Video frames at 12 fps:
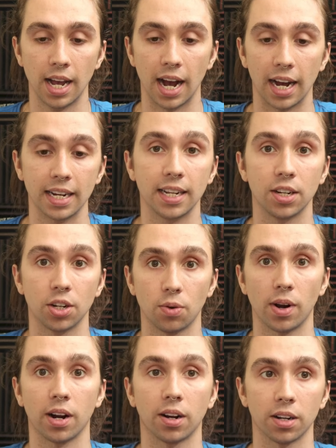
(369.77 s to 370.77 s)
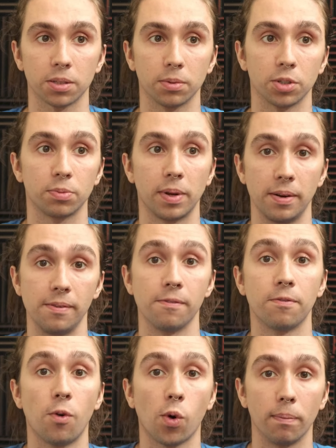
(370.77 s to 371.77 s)
I need to acquire a customer spending
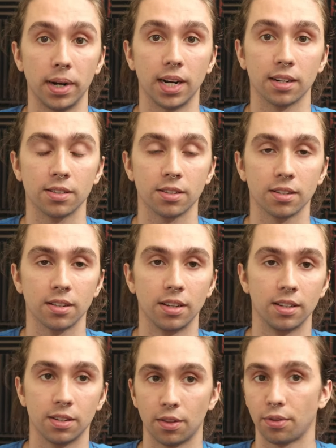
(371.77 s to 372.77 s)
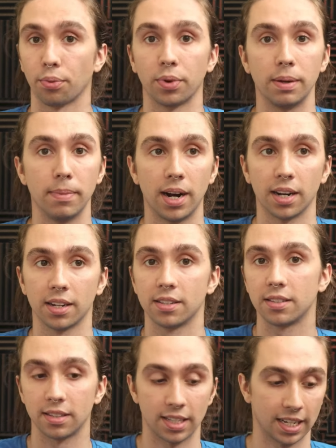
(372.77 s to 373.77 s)
four bucks, three bucks,
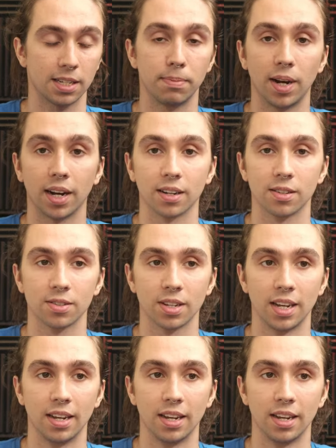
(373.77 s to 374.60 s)
six bucks.